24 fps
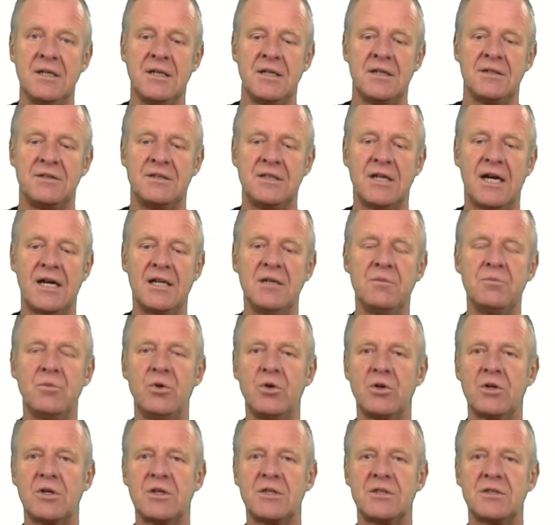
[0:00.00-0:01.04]
with all kinds
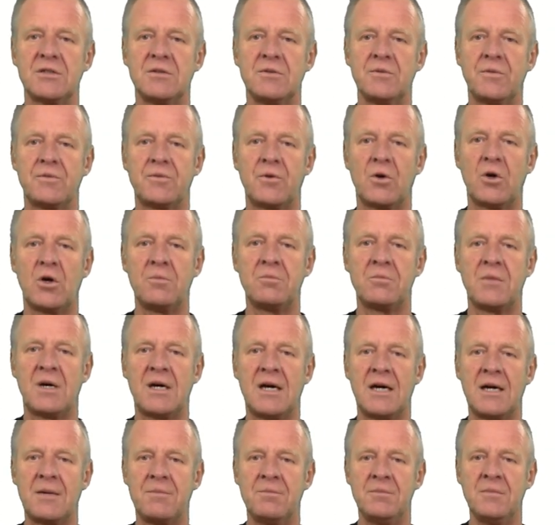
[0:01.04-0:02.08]
of shapes.
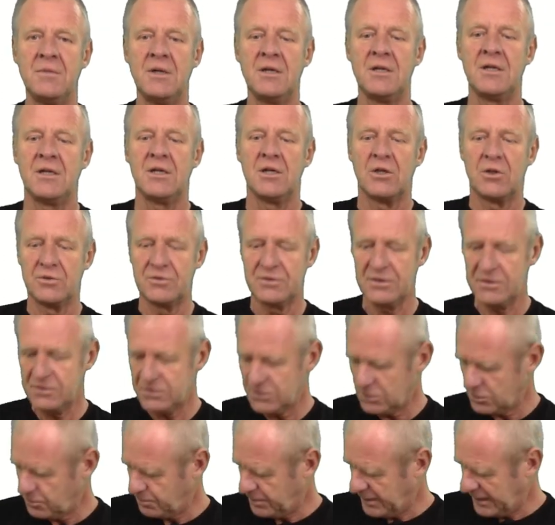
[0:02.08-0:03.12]
And it is
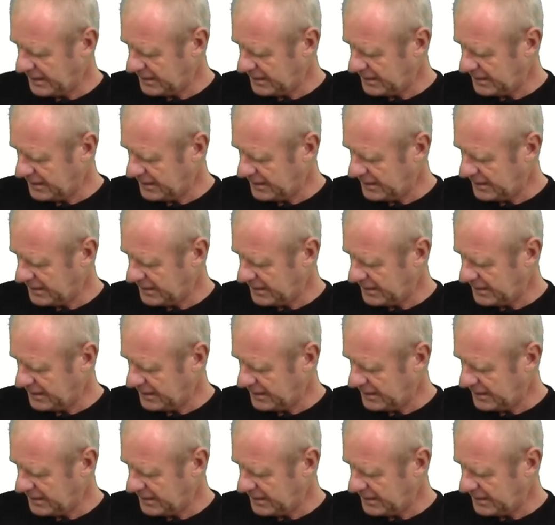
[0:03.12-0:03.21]
obvious